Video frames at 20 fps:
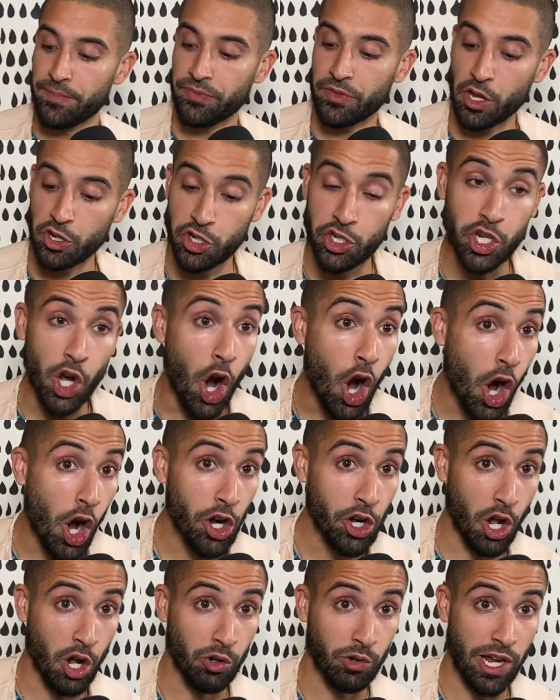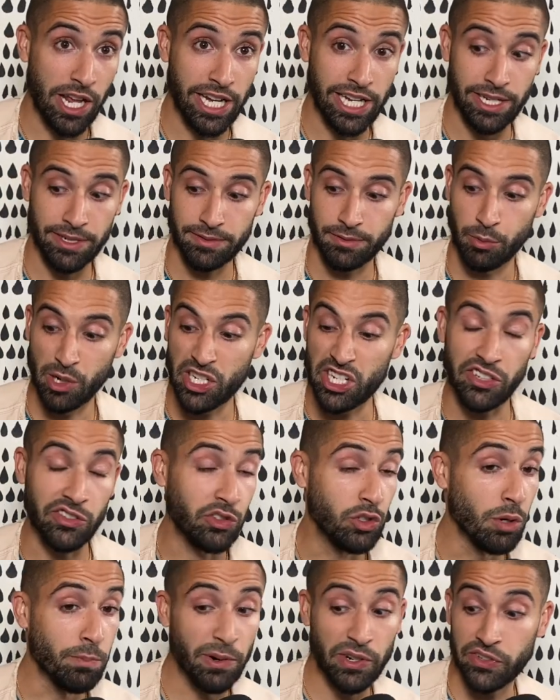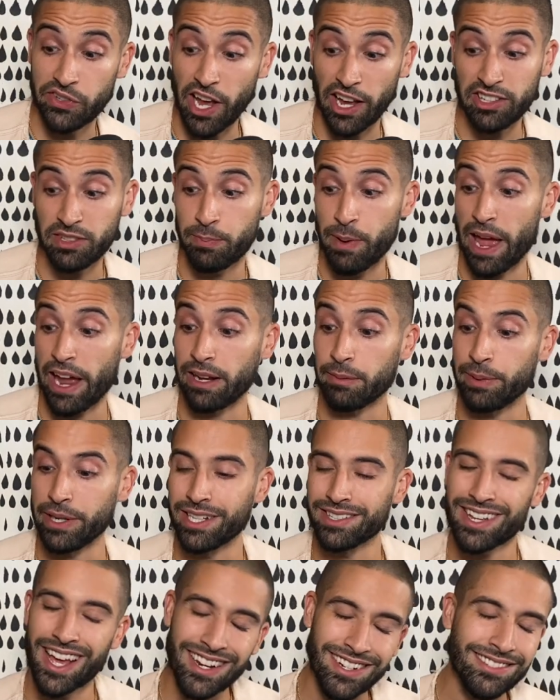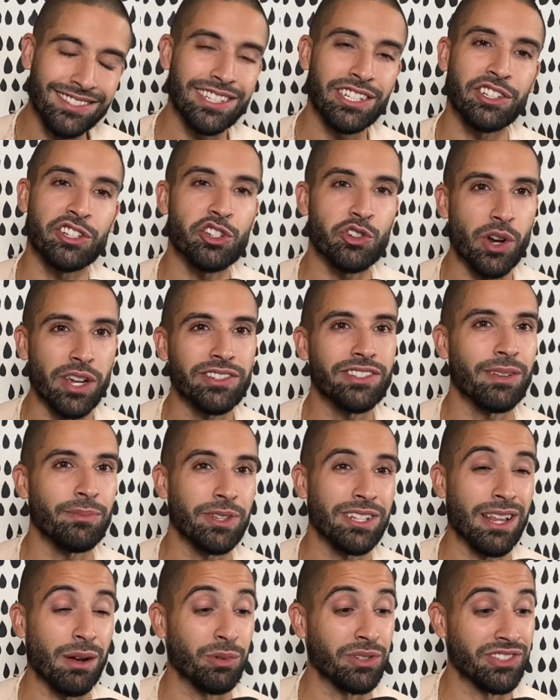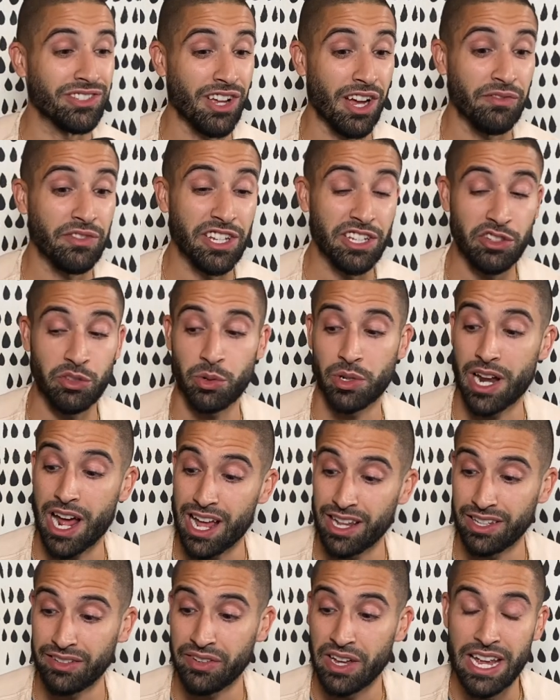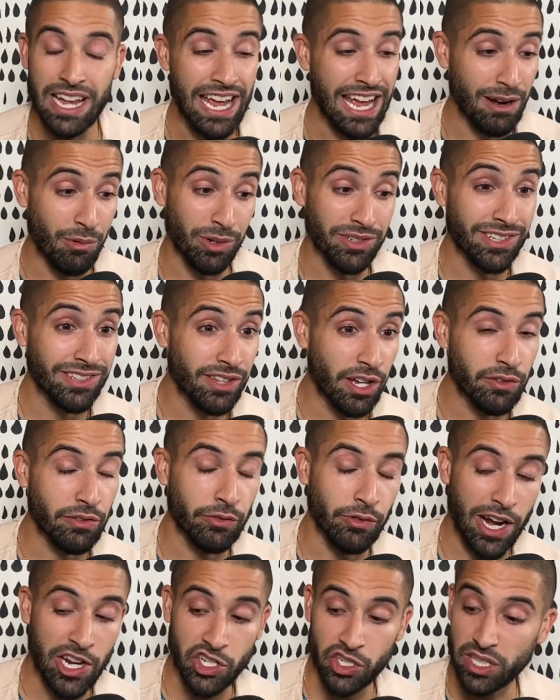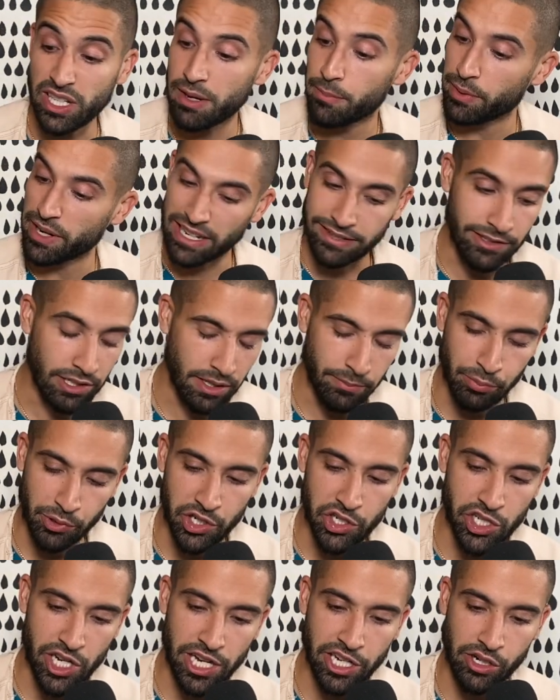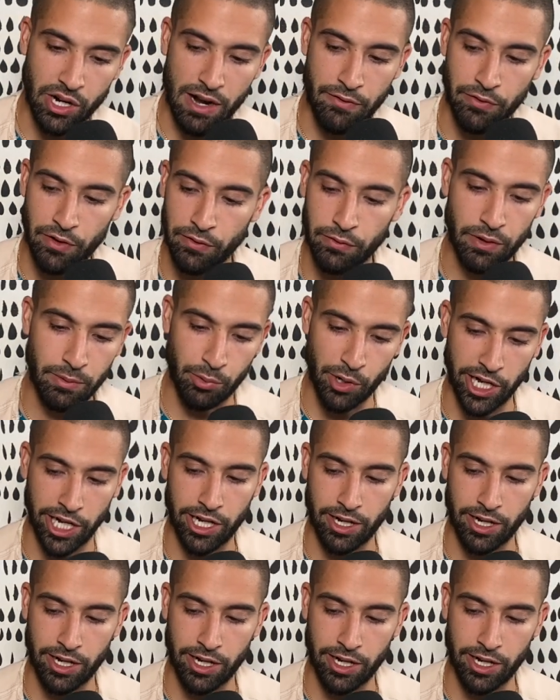jarred already, That's which class. is super suspect because honestly, to trust something that was stuffed into an olive and wasn't done freshly, but I still appreciate your effort for bringing